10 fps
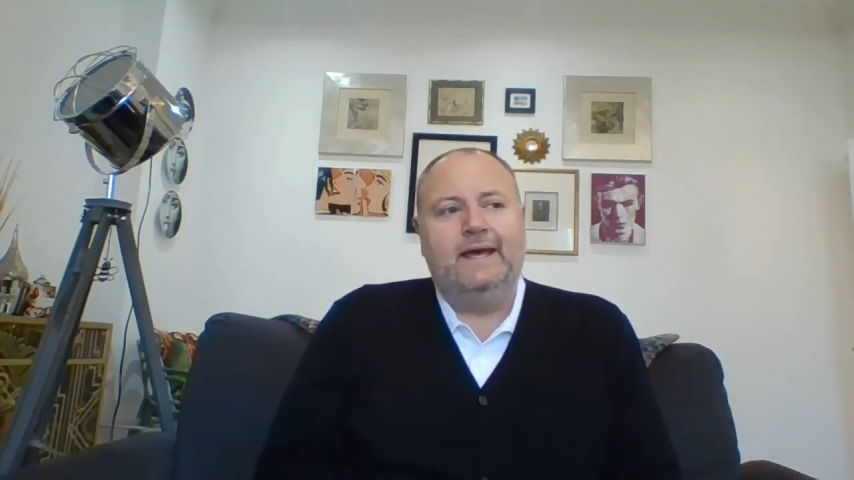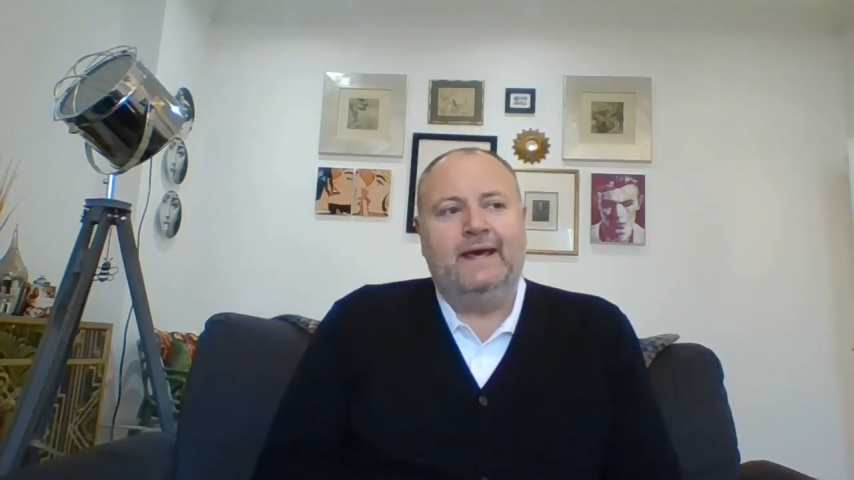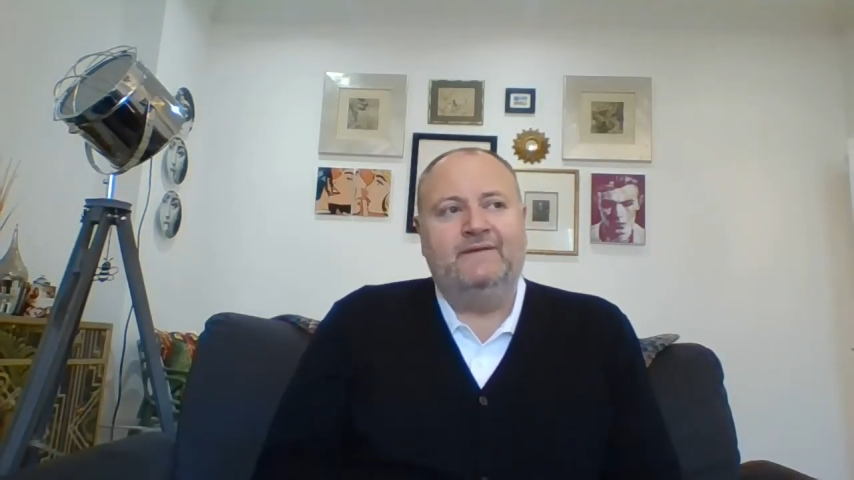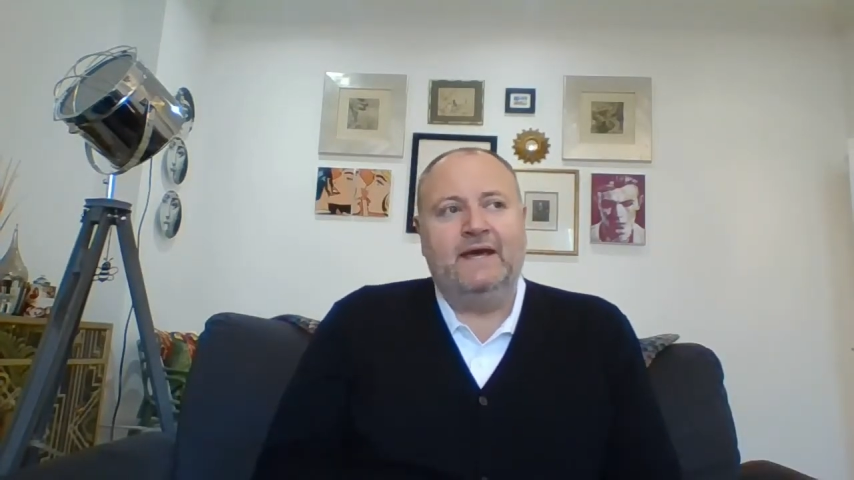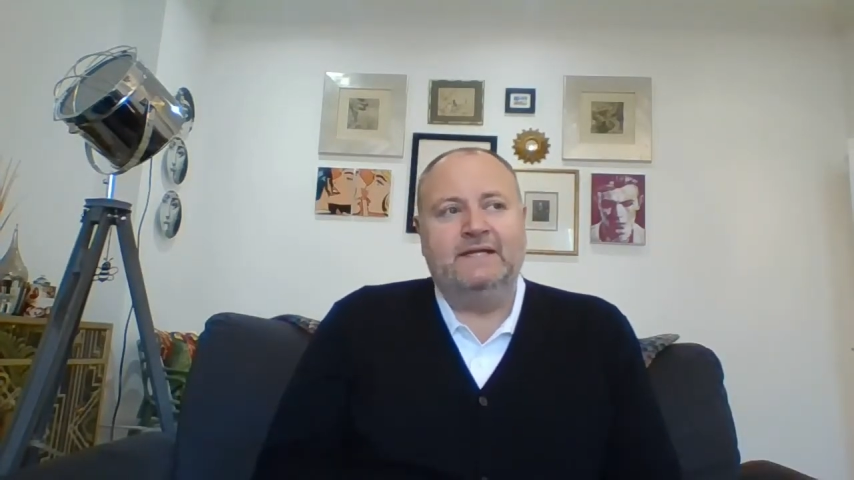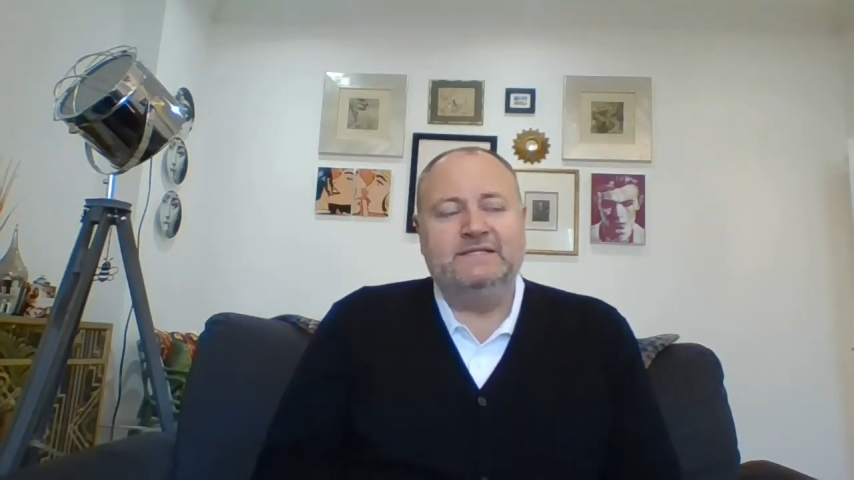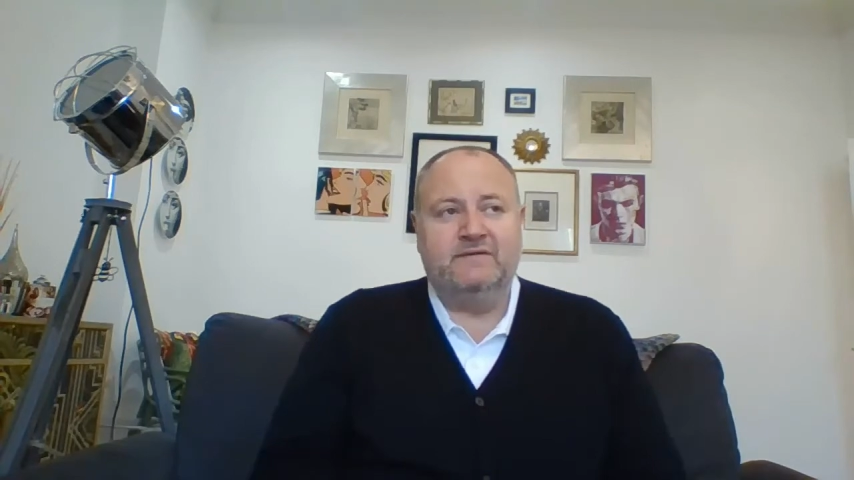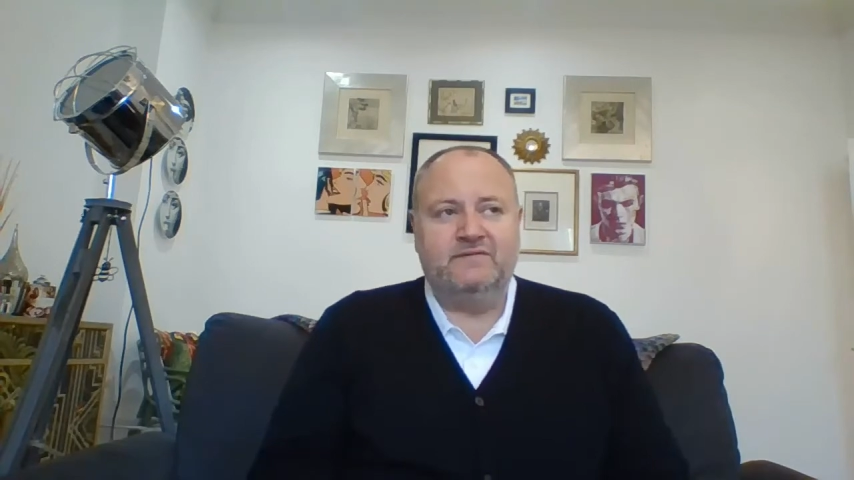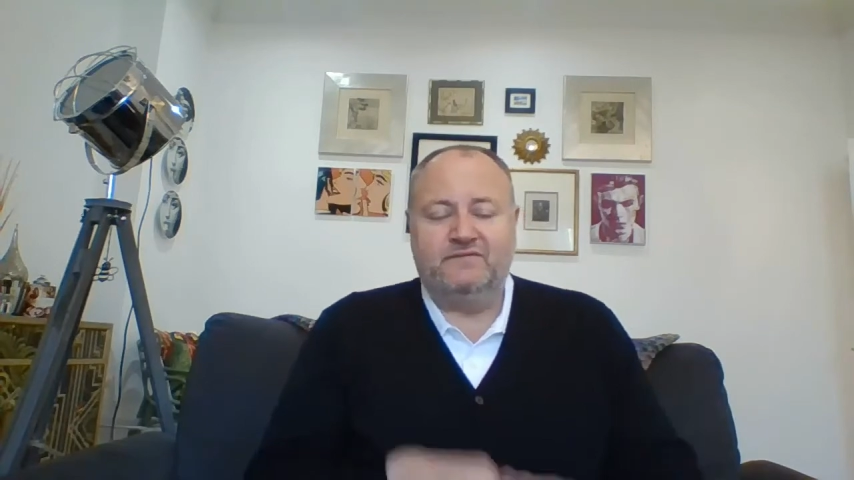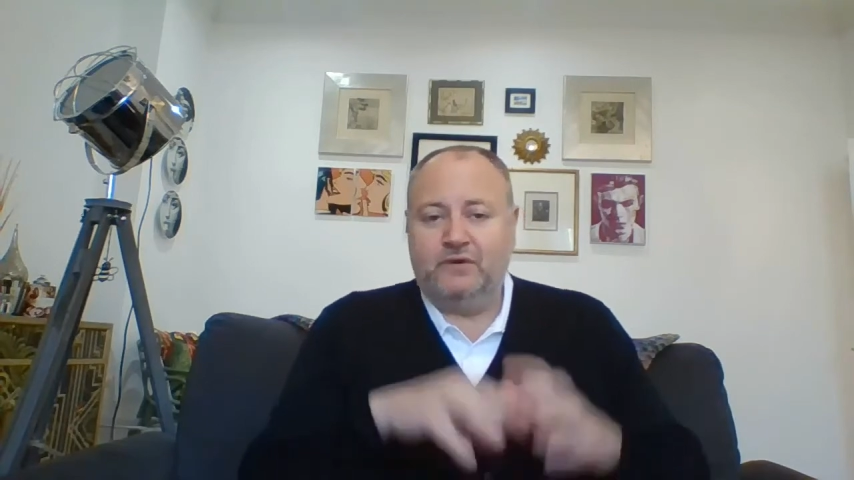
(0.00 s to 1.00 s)
And the
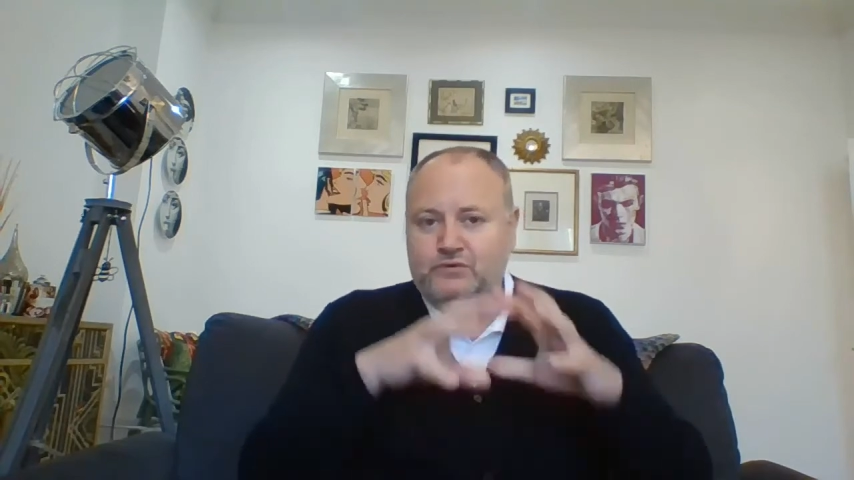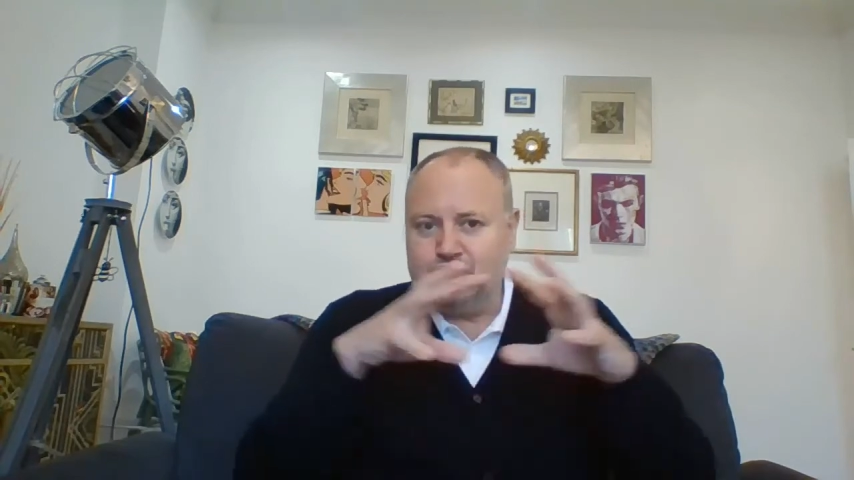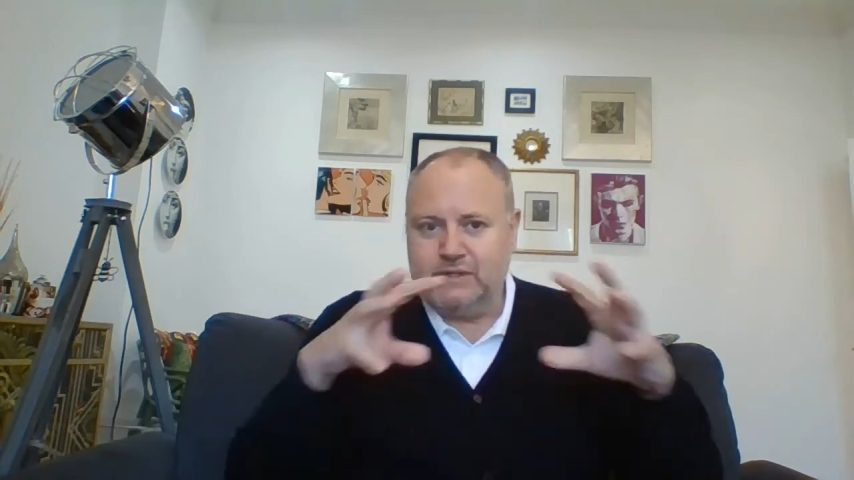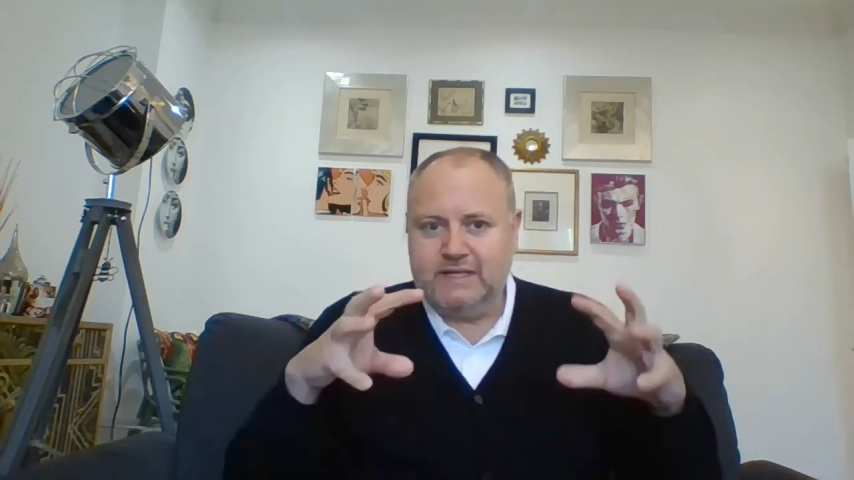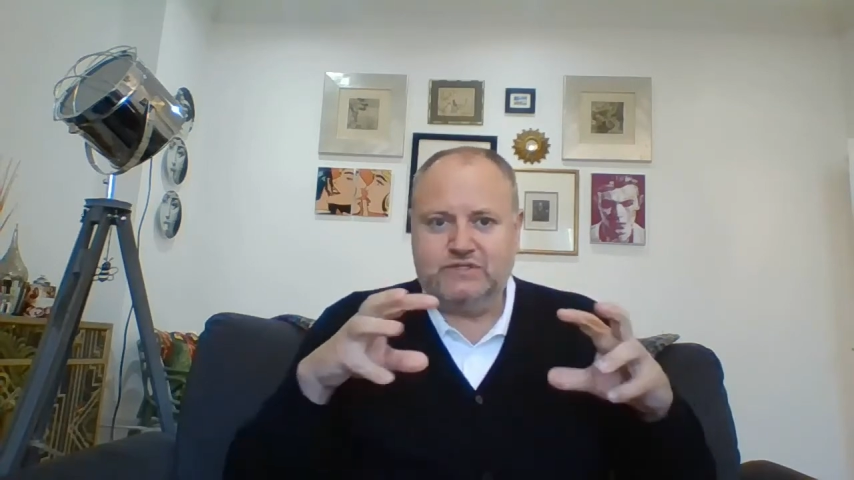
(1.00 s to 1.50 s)
idea of the phone tree,